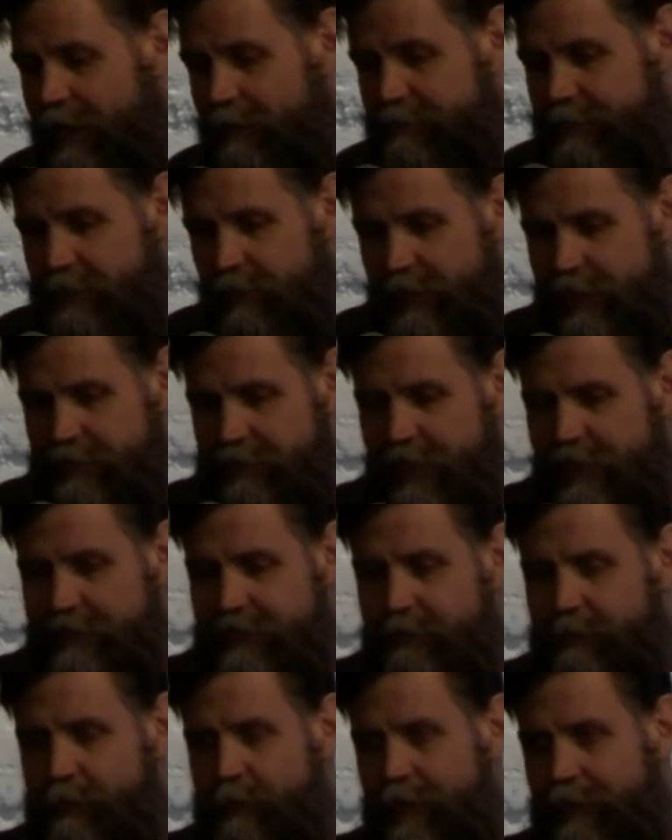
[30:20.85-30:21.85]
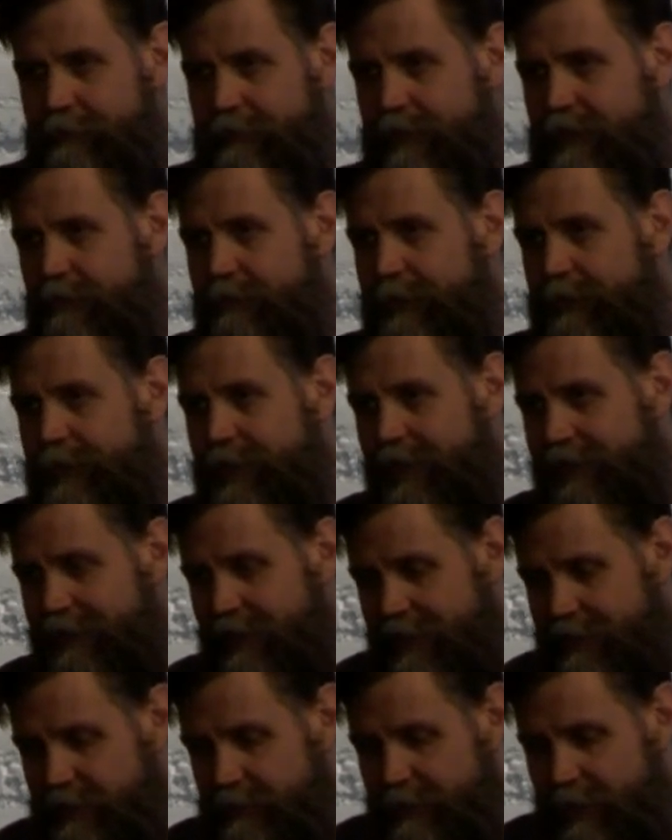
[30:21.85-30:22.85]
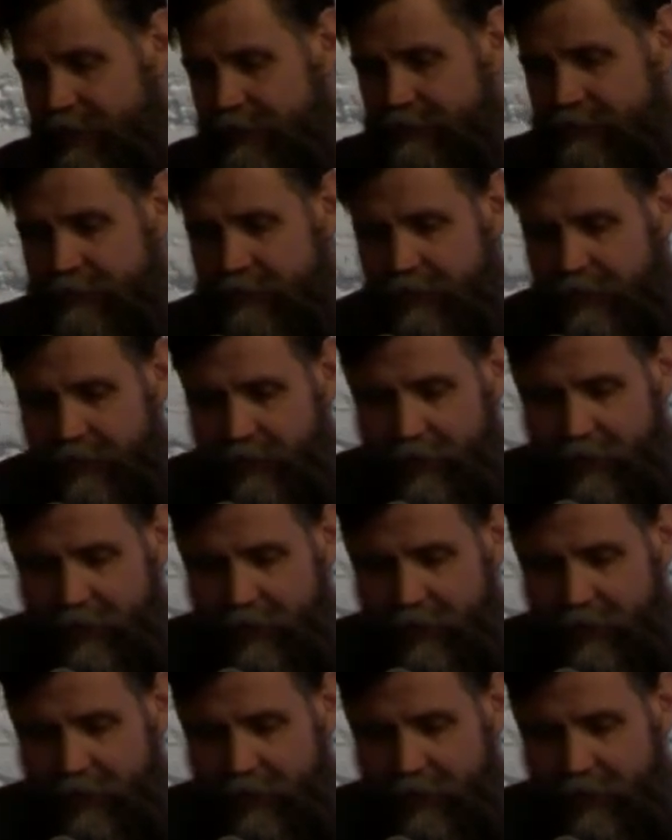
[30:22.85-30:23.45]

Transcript: So he's got some great visibility in that space.